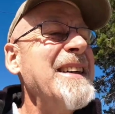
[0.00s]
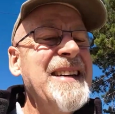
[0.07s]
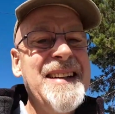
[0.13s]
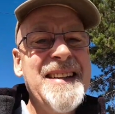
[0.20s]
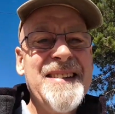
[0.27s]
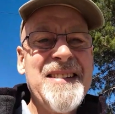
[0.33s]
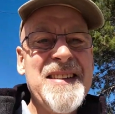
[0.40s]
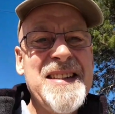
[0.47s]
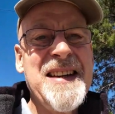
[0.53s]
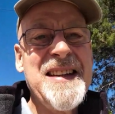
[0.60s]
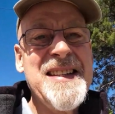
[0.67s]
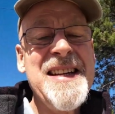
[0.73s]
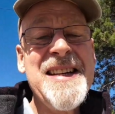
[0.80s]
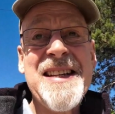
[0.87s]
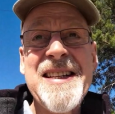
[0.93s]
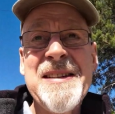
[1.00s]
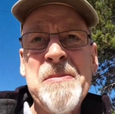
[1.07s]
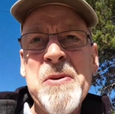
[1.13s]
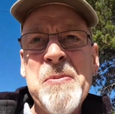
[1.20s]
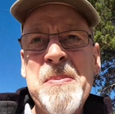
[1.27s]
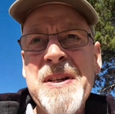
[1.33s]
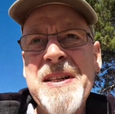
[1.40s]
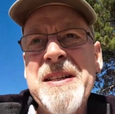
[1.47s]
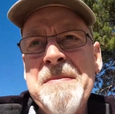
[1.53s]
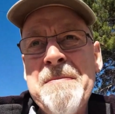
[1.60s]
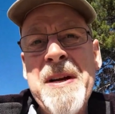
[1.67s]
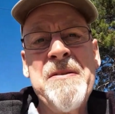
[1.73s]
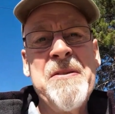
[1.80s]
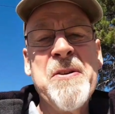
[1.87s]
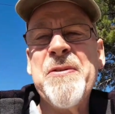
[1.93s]
Oh, I take it must be a
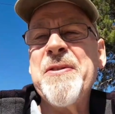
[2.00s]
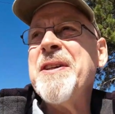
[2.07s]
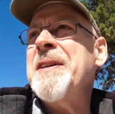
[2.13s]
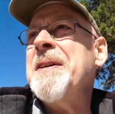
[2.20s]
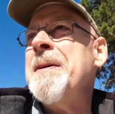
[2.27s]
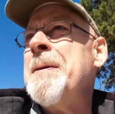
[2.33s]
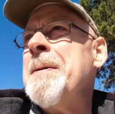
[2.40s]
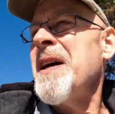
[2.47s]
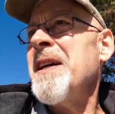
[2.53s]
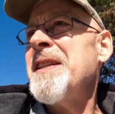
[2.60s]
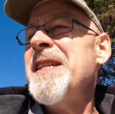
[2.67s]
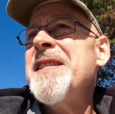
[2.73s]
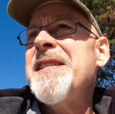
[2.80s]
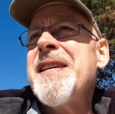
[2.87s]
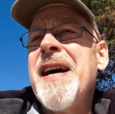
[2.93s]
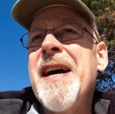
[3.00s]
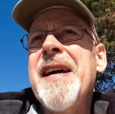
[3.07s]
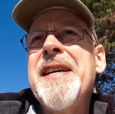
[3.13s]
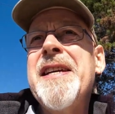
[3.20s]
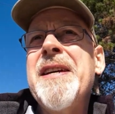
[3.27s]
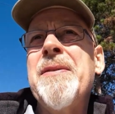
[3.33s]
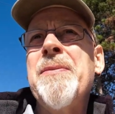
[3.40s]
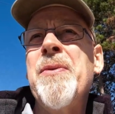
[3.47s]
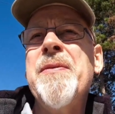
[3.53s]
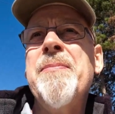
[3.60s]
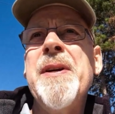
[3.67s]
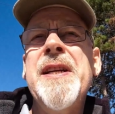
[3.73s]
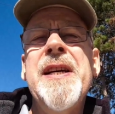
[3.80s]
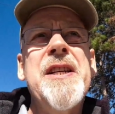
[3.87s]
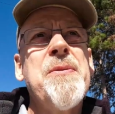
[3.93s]
bit rough. I did say we've
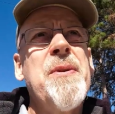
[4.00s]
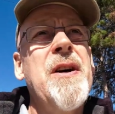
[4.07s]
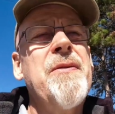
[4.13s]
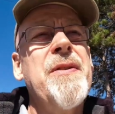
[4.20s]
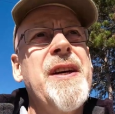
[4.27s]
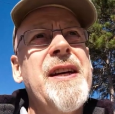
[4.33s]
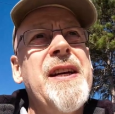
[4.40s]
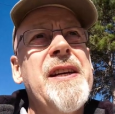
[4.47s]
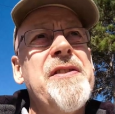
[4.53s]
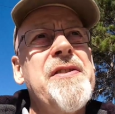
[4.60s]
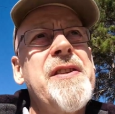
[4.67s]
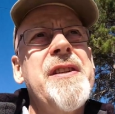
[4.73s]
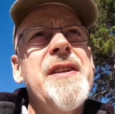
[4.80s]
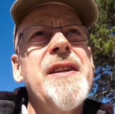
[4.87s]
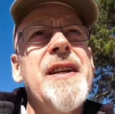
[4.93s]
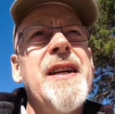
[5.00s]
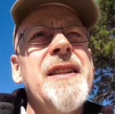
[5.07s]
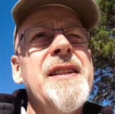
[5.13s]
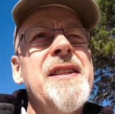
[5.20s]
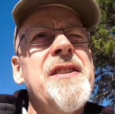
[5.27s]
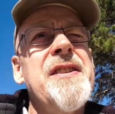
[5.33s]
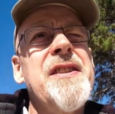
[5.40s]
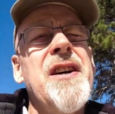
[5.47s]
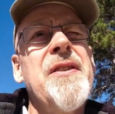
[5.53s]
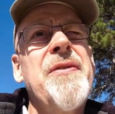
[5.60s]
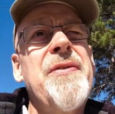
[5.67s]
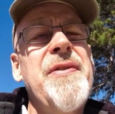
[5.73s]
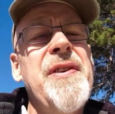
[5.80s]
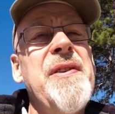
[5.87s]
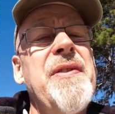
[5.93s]
been here 12 years and this is our
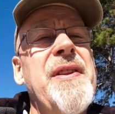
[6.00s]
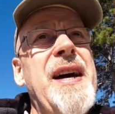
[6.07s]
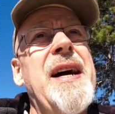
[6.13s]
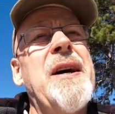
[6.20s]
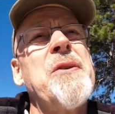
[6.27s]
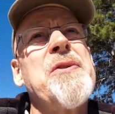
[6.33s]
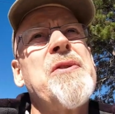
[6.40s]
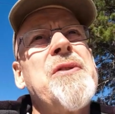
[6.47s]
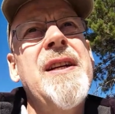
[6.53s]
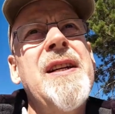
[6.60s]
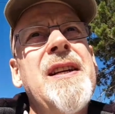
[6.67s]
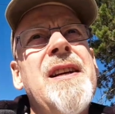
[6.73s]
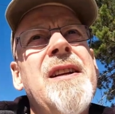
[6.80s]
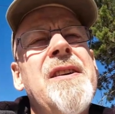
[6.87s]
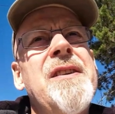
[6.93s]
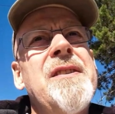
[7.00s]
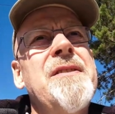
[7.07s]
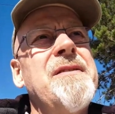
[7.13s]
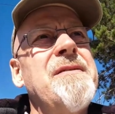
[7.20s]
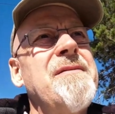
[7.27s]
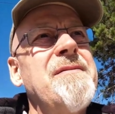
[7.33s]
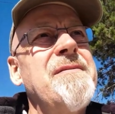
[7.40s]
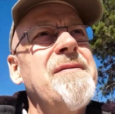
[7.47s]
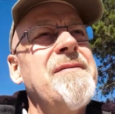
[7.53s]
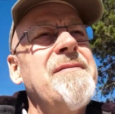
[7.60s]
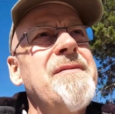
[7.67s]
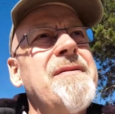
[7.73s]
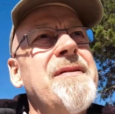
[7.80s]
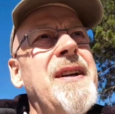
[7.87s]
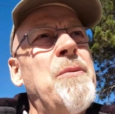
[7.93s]
5th house. We learned,
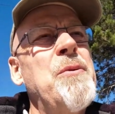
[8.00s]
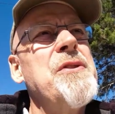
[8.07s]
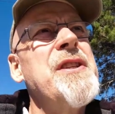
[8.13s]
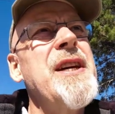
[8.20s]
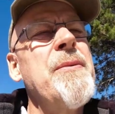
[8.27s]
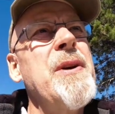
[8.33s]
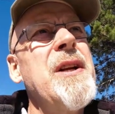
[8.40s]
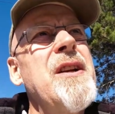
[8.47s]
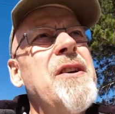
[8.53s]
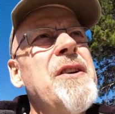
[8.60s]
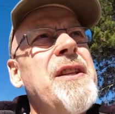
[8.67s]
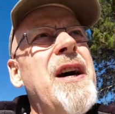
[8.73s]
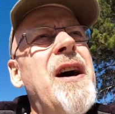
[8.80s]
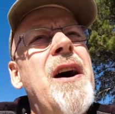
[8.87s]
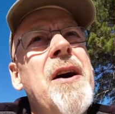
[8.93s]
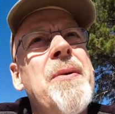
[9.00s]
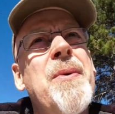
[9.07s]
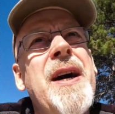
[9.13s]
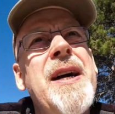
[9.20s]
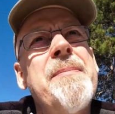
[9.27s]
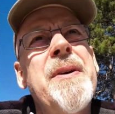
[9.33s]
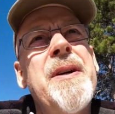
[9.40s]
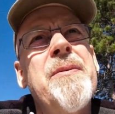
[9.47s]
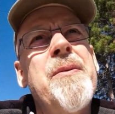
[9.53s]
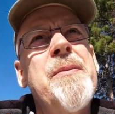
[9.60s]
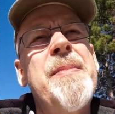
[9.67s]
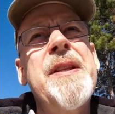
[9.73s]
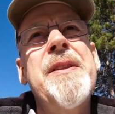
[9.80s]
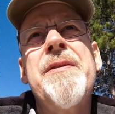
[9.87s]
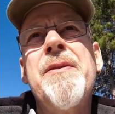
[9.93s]
I wouldn't say we learned the hard way, but we've
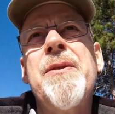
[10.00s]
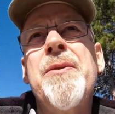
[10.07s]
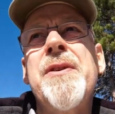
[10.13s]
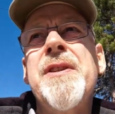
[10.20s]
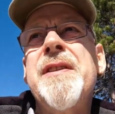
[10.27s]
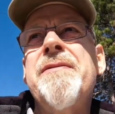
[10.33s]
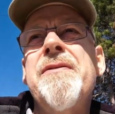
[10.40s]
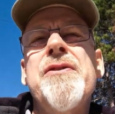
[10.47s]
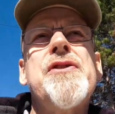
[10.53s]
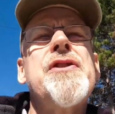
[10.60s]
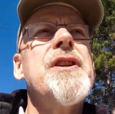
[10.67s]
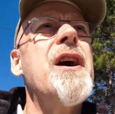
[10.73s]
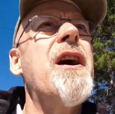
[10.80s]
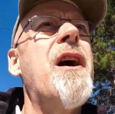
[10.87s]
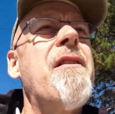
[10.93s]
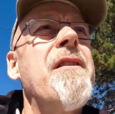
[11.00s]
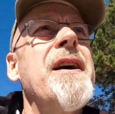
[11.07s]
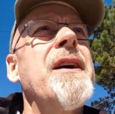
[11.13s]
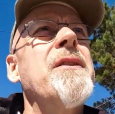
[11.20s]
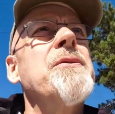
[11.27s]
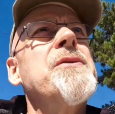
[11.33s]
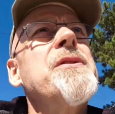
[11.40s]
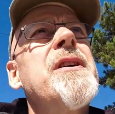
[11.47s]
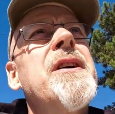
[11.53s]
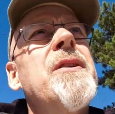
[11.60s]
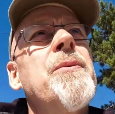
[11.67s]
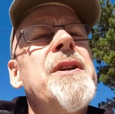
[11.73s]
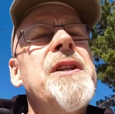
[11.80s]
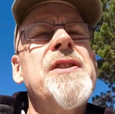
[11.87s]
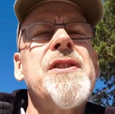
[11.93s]
been through all the different scenarios.
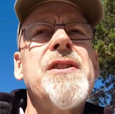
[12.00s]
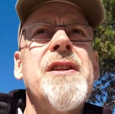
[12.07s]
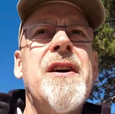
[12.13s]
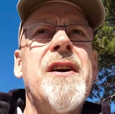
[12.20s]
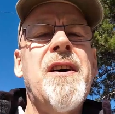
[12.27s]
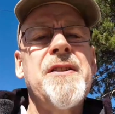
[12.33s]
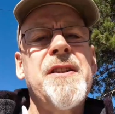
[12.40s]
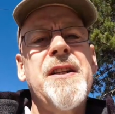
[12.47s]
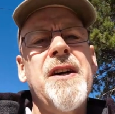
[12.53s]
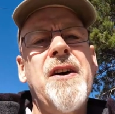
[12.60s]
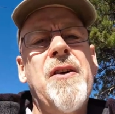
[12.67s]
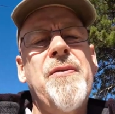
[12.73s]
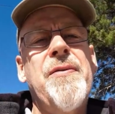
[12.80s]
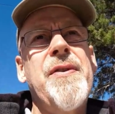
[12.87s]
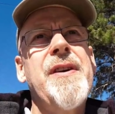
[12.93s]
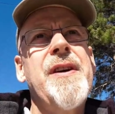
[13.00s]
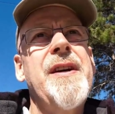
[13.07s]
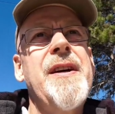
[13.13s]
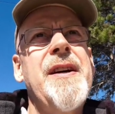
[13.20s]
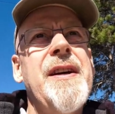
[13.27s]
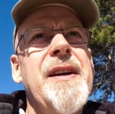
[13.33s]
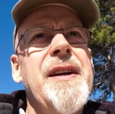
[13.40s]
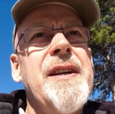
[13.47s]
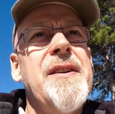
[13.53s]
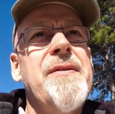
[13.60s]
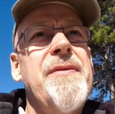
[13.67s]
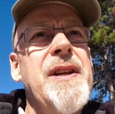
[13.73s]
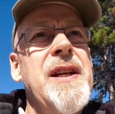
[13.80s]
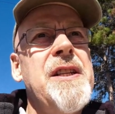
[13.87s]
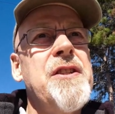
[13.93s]
We started off in a
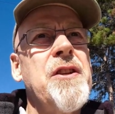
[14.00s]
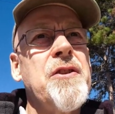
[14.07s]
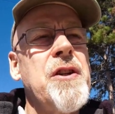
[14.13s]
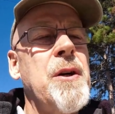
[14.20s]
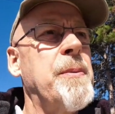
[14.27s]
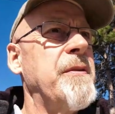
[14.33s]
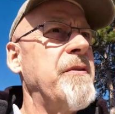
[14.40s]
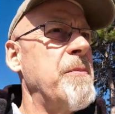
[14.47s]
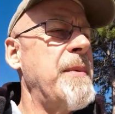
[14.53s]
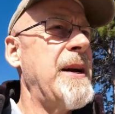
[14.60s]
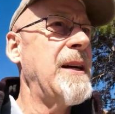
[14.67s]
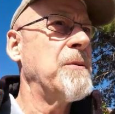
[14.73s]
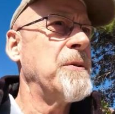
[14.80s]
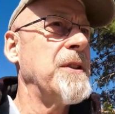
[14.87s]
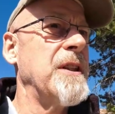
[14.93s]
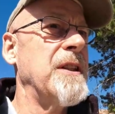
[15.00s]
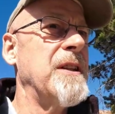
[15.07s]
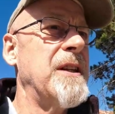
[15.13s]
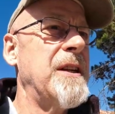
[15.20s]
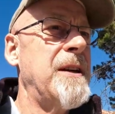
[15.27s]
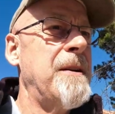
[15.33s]
village on top of a mountain.